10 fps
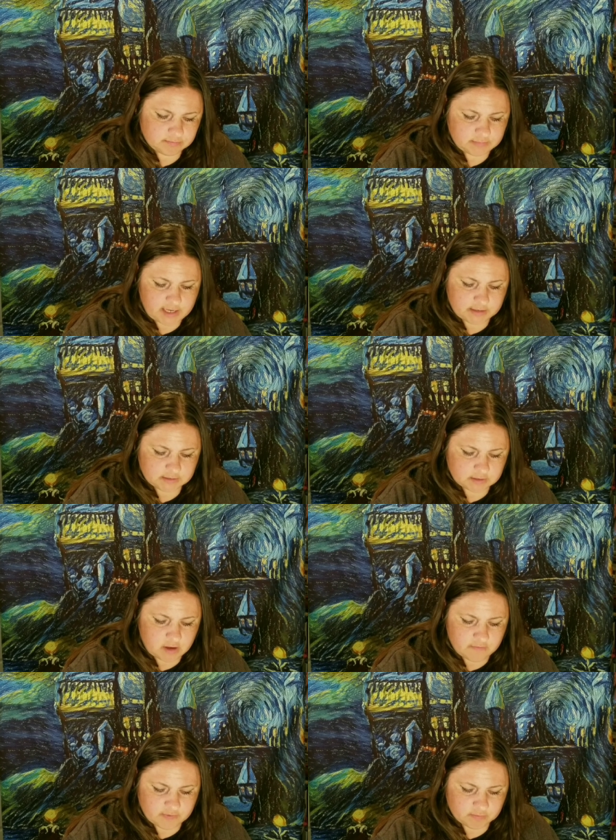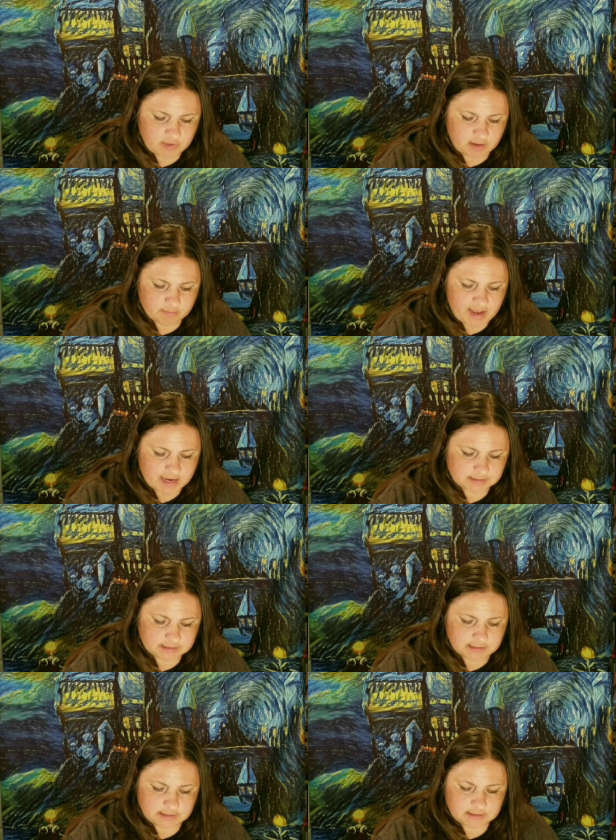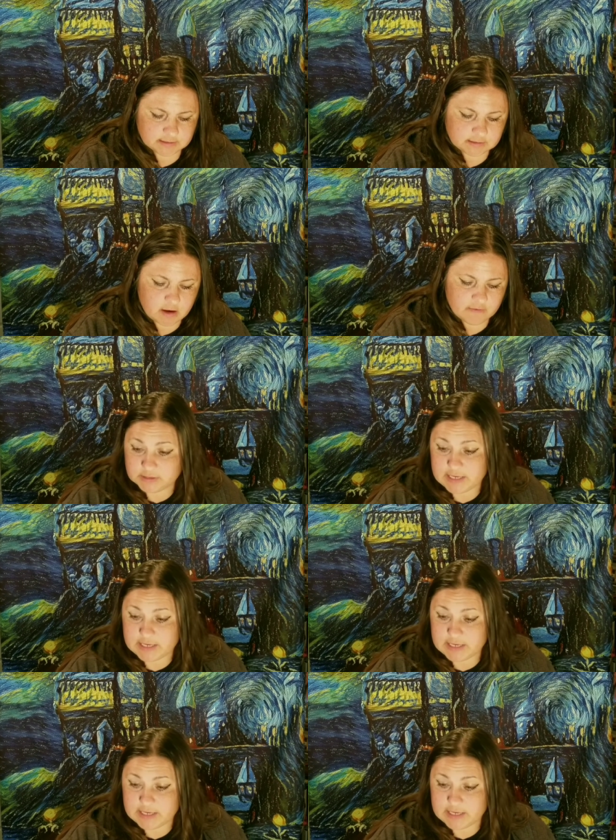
kind of solve and, and pass ideas off